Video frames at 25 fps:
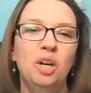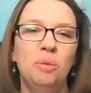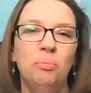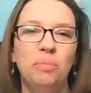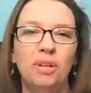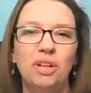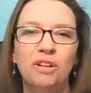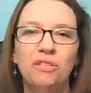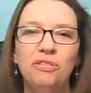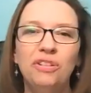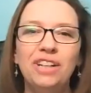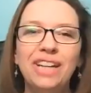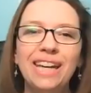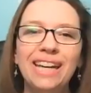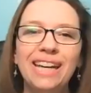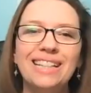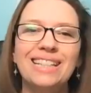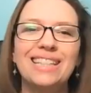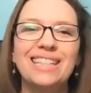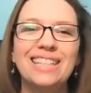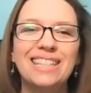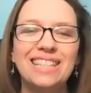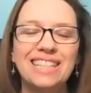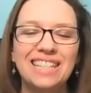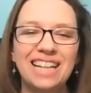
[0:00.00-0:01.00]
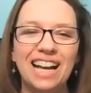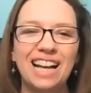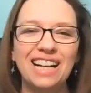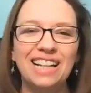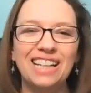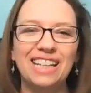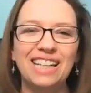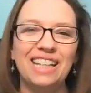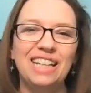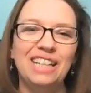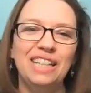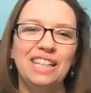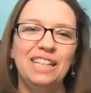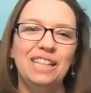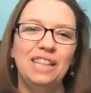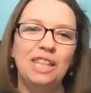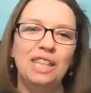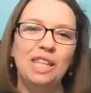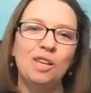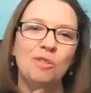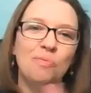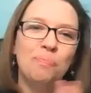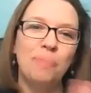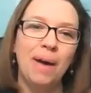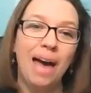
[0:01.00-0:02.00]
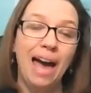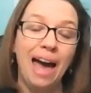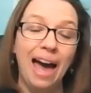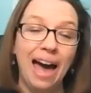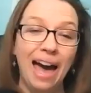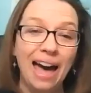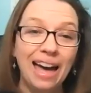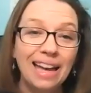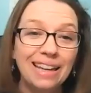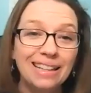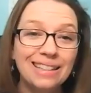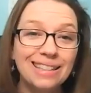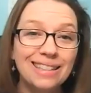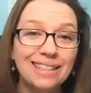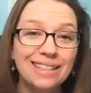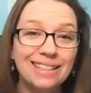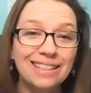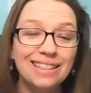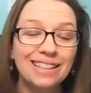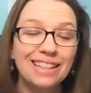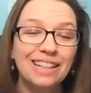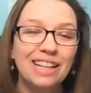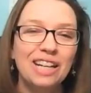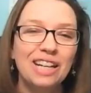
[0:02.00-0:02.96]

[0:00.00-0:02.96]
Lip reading: But if we get stuck in the past,